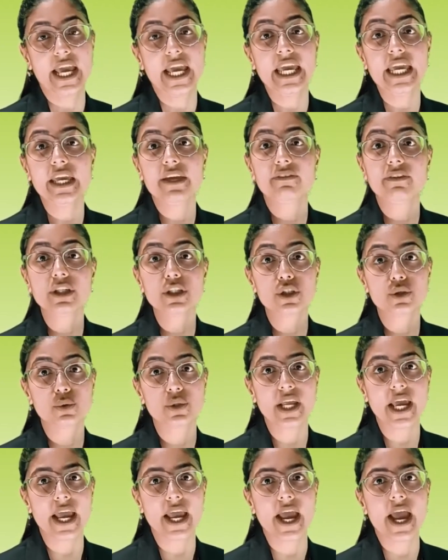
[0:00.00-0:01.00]
Even
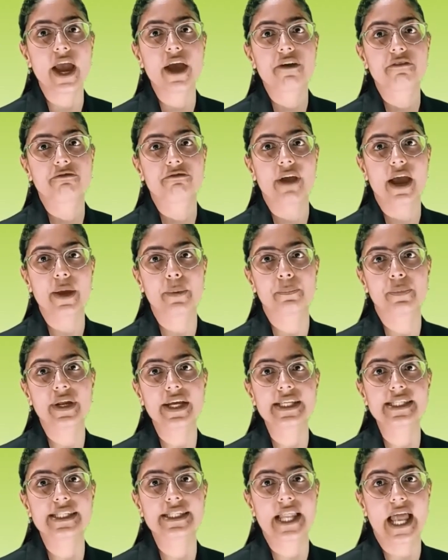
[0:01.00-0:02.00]
today,
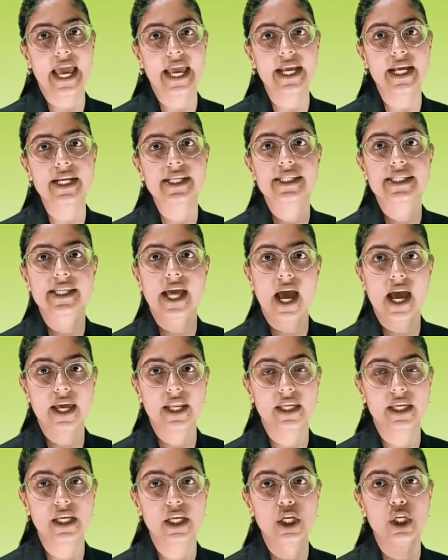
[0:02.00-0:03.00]
fabrics like
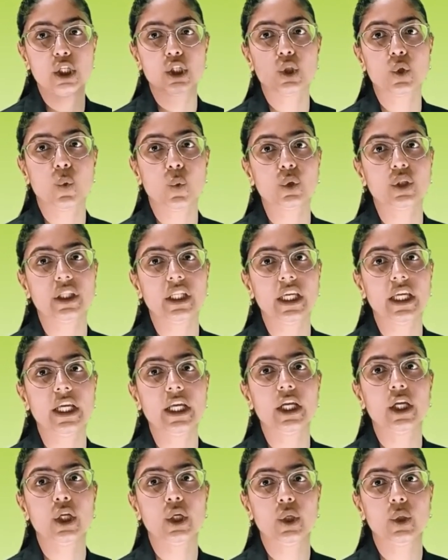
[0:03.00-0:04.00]
sari,
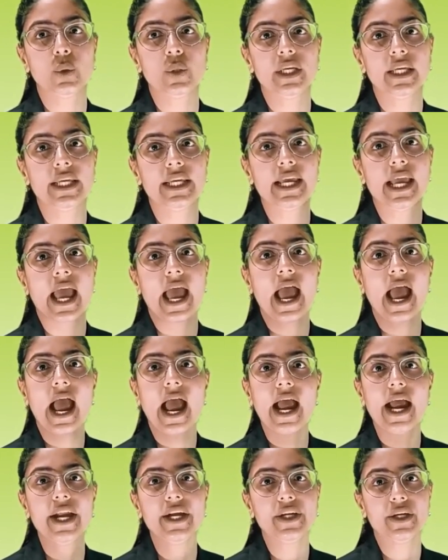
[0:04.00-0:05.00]
dhoti, lungi
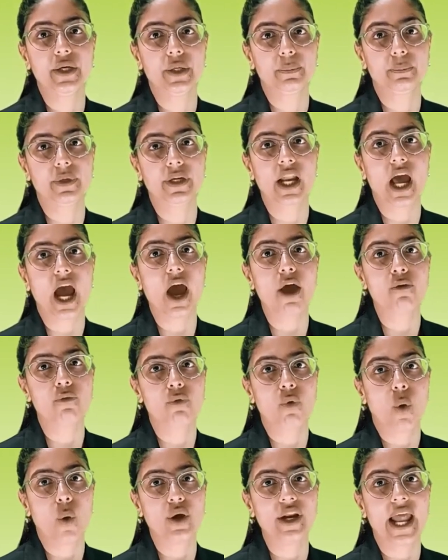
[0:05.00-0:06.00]
and turban are
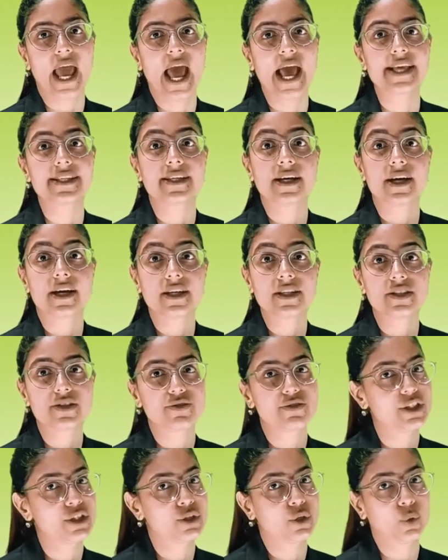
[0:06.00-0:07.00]
worn as
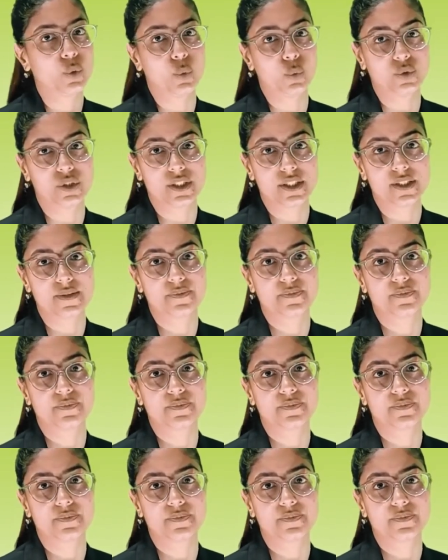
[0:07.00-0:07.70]
unstitched clothes.